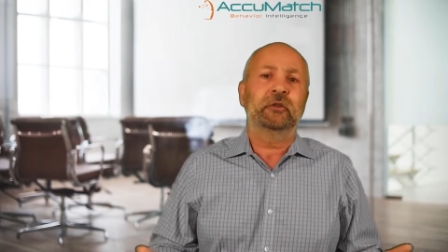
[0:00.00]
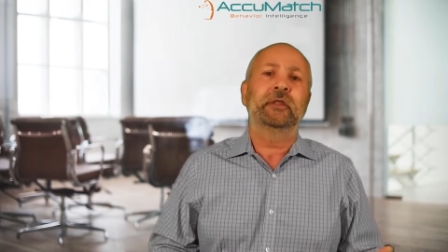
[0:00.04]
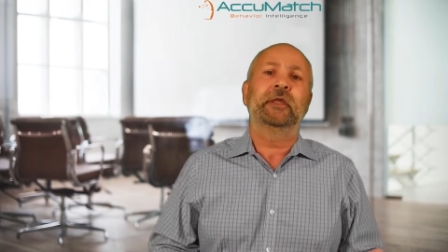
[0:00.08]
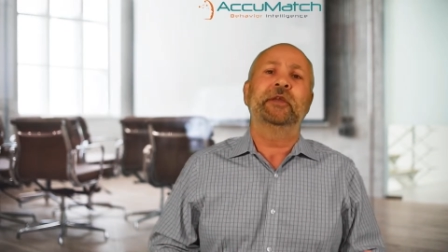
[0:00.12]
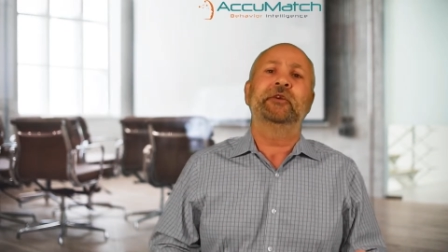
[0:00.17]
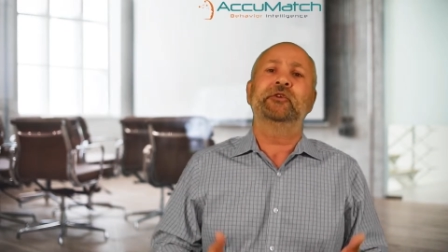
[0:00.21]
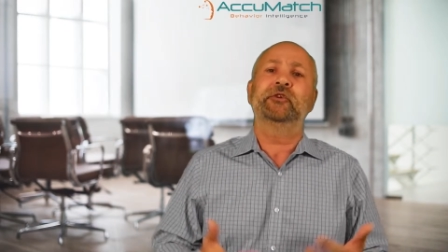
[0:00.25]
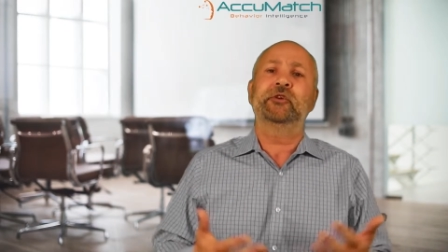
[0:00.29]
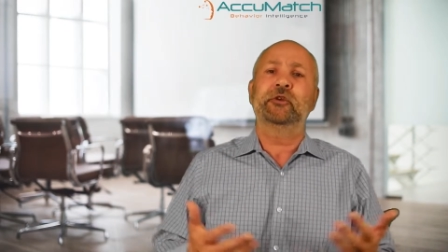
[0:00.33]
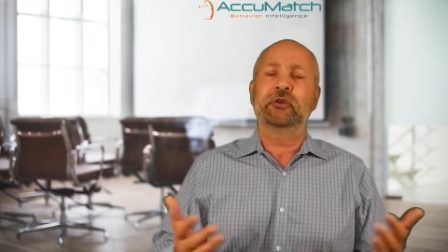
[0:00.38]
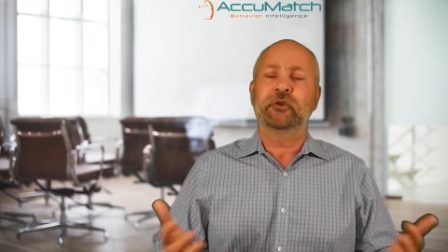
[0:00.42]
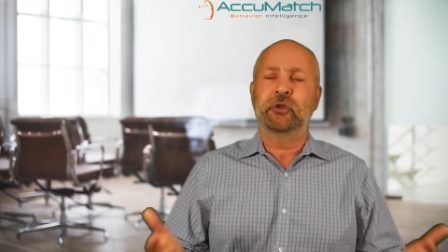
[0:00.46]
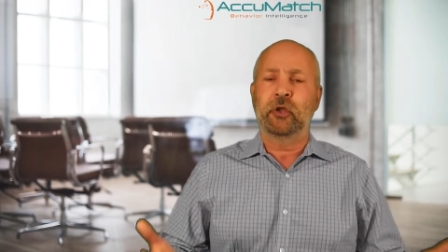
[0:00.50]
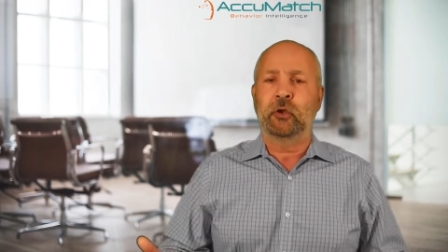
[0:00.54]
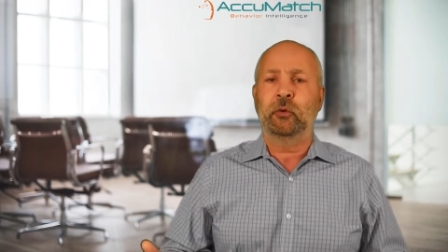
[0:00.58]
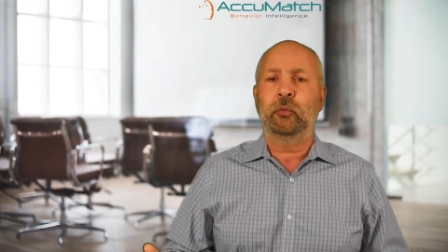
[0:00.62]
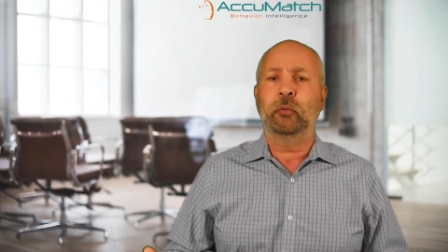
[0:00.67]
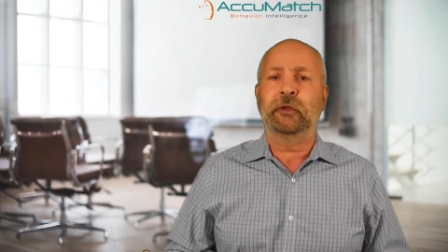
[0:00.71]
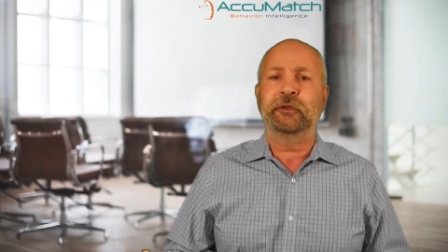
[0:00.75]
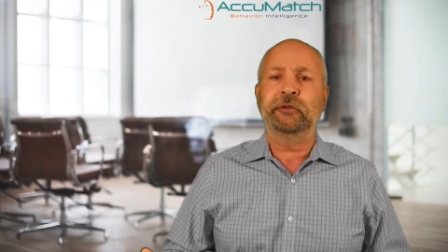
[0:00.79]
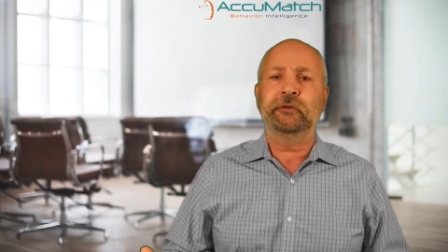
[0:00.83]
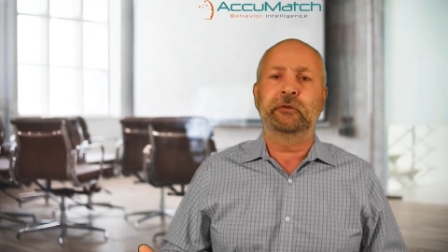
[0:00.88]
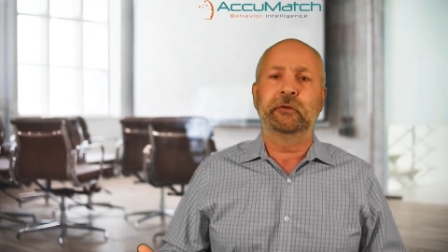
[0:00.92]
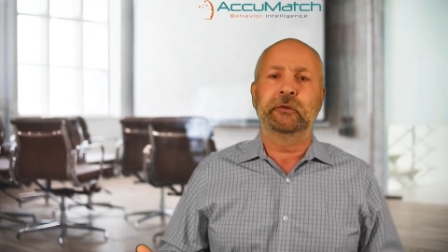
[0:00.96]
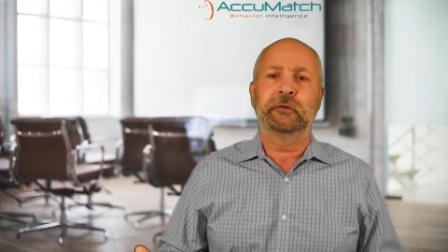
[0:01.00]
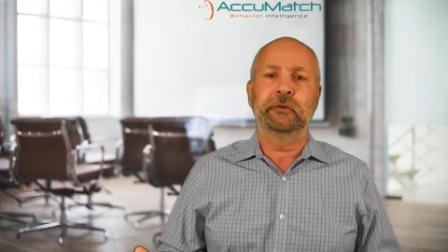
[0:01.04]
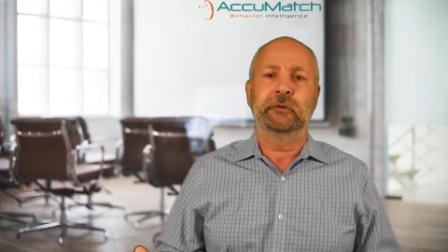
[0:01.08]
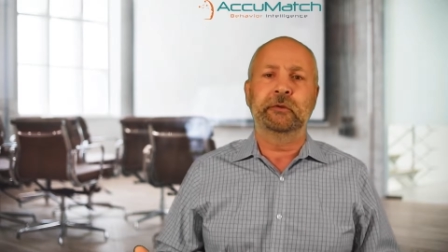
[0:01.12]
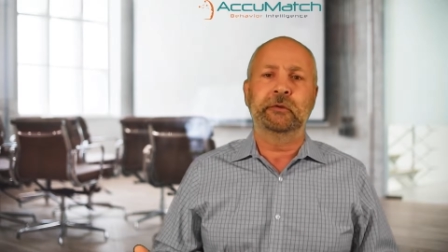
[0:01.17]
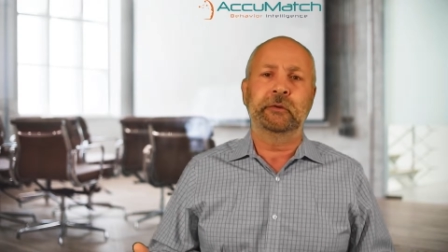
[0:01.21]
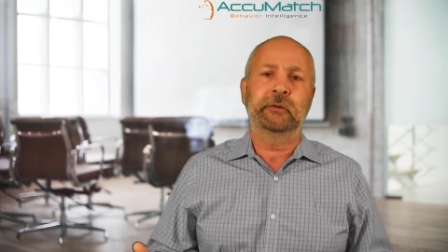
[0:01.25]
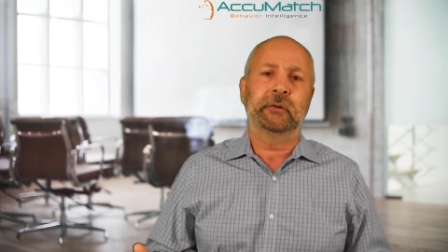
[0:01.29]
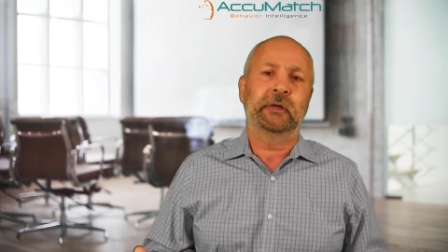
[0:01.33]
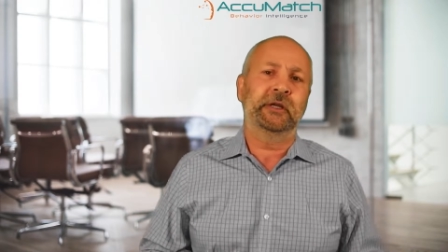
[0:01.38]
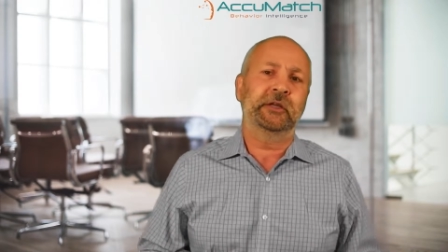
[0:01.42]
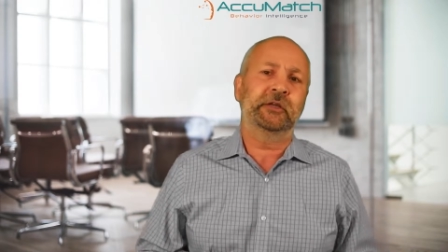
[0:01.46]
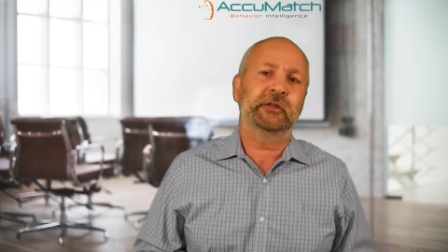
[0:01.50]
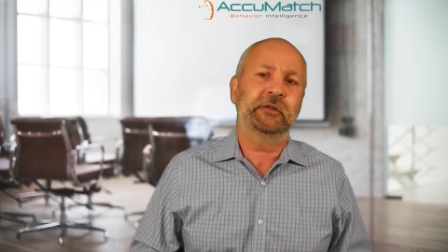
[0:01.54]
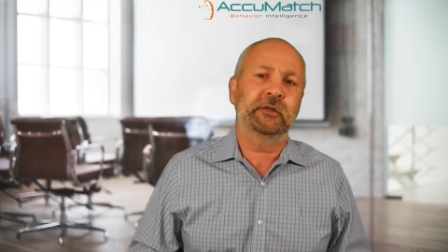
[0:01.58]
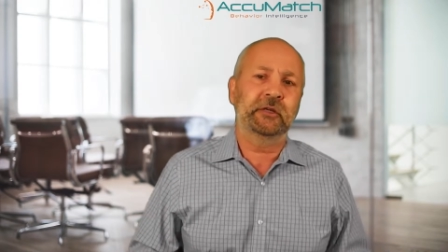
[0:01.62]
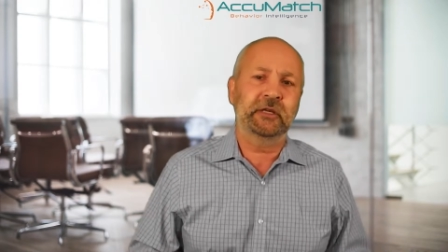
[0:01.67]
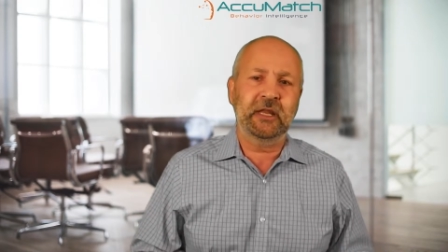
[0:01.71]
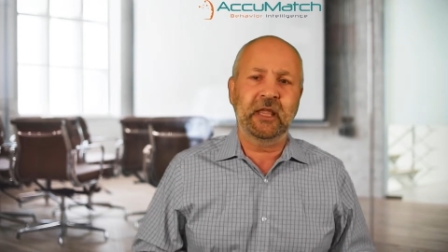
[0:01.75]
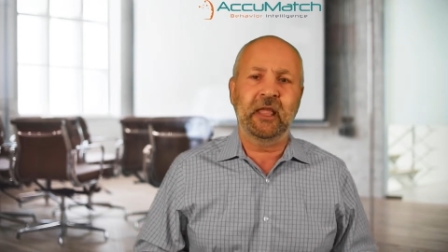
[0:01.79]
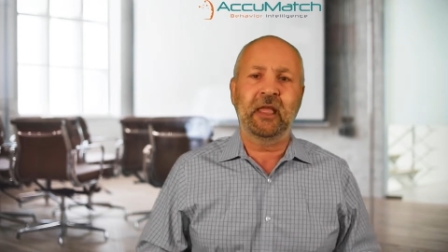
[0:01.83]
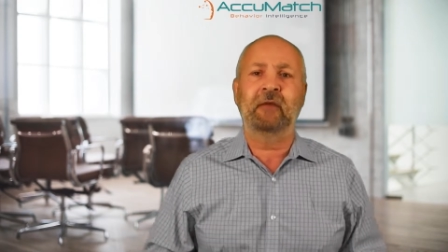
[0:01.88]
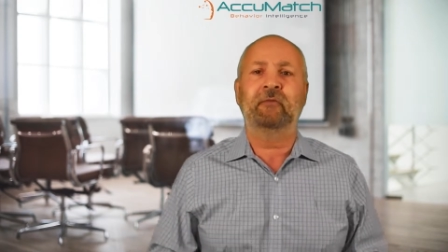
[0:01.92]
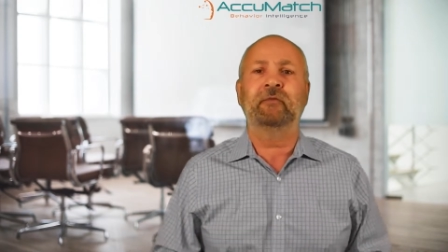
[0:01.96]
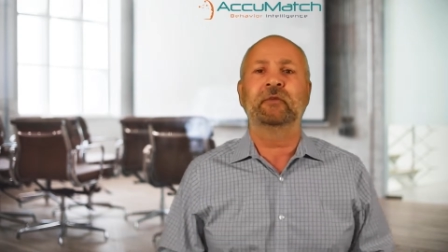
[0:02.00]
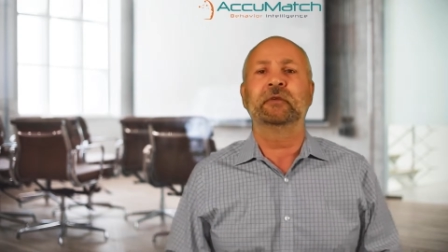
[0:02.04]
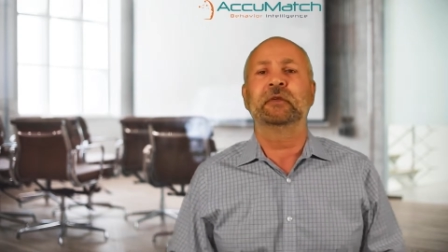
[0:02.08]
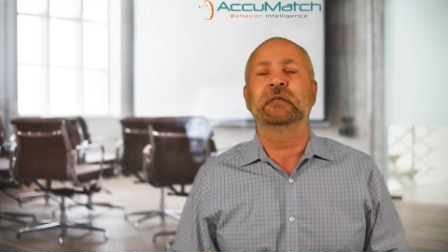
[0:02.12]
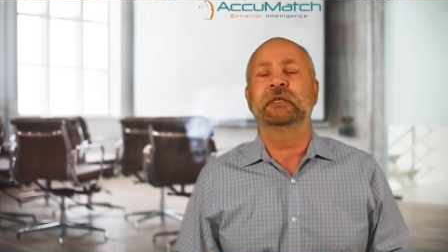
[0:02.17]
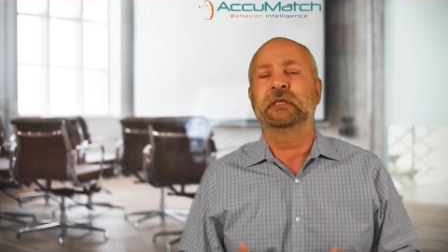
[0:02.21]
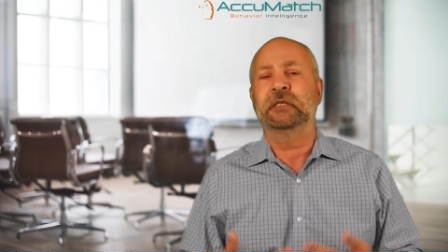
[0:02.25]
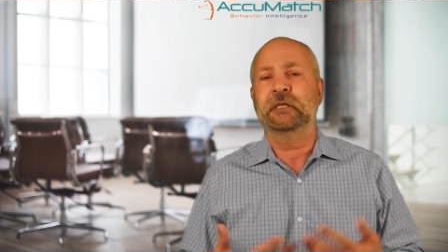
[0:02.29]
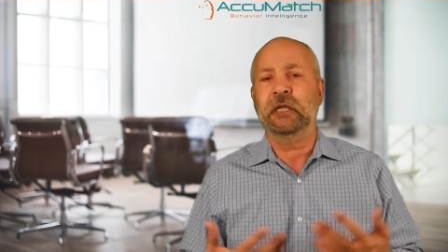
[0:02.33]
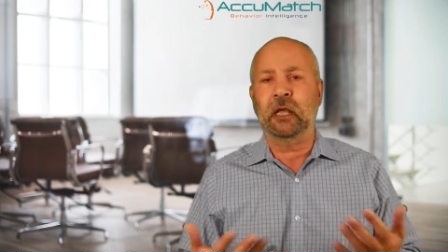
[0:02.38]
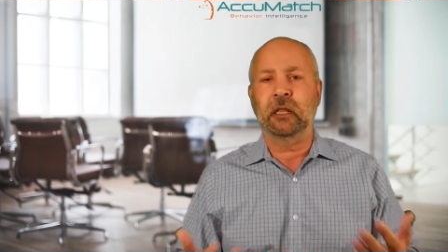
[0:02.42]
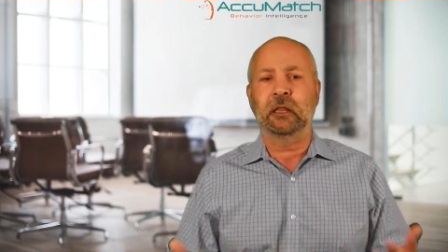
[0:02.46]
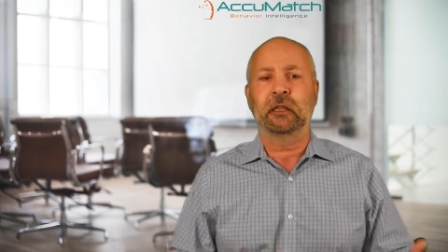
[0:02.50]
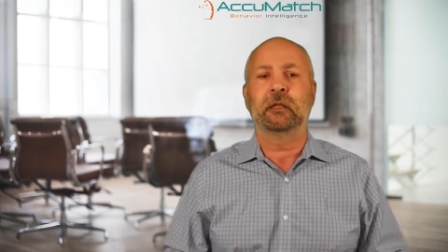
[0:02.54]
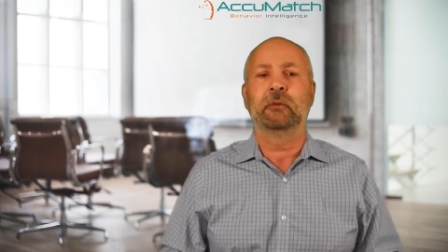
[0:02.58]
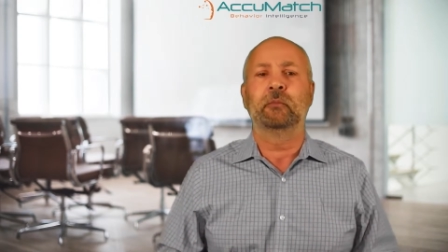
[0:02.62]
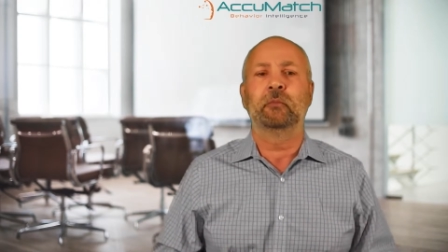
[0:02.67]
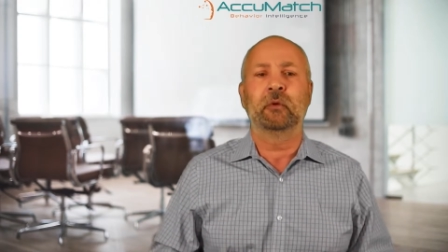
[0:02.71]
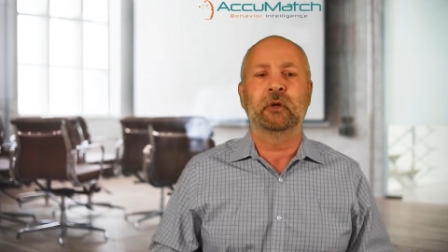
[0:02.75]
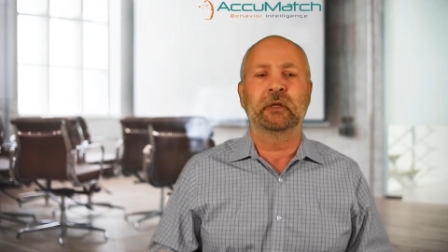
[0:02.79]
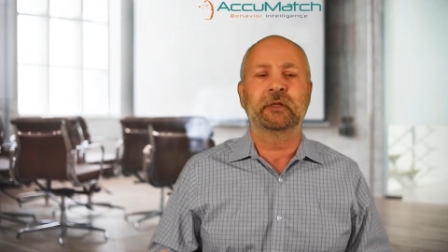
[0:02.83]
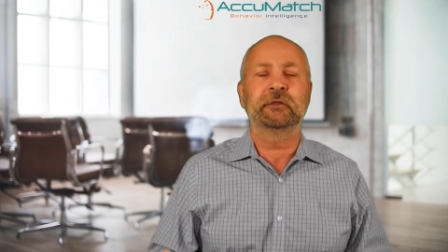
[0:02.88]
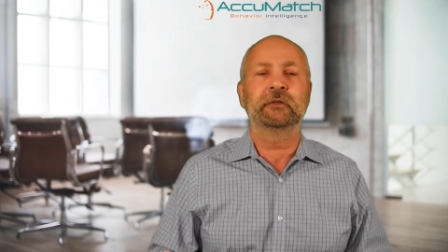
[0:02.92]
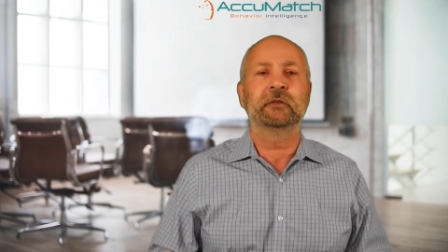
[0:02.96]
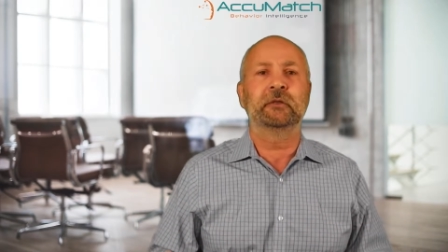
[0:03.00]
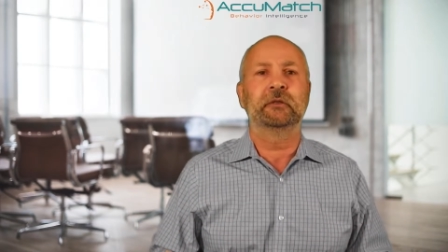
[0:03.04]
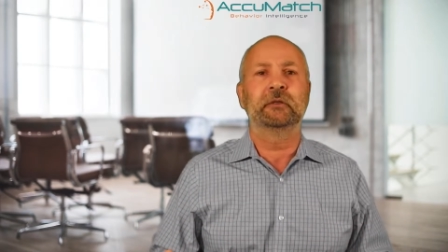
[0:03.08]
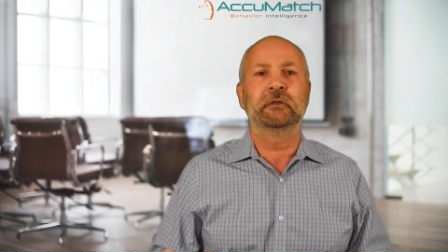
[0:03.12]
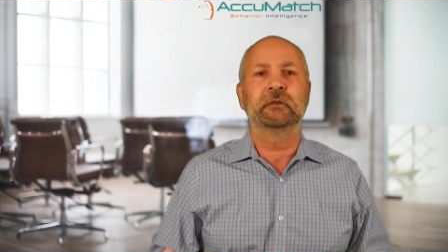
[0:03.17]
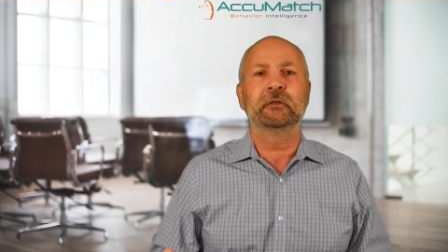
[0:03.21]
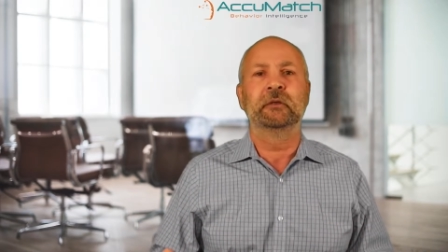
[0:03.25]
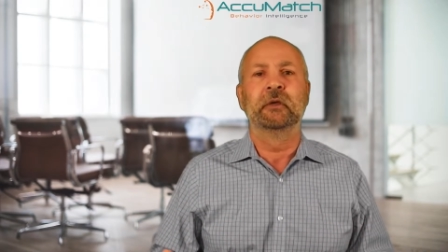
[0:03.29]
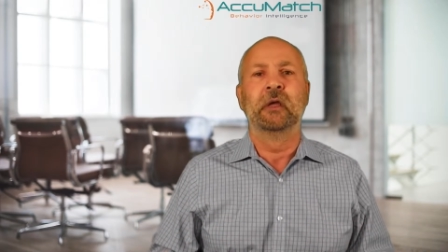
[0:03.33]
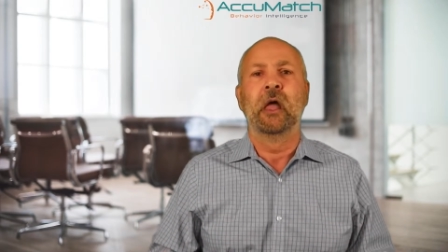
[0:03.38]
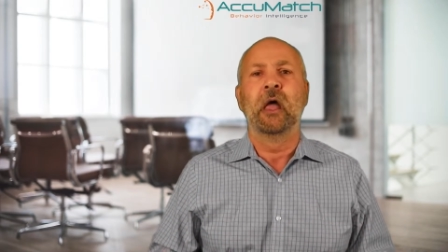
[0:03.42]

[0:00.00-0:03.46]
they should know what to do, I shouldn't have to tell them what to do.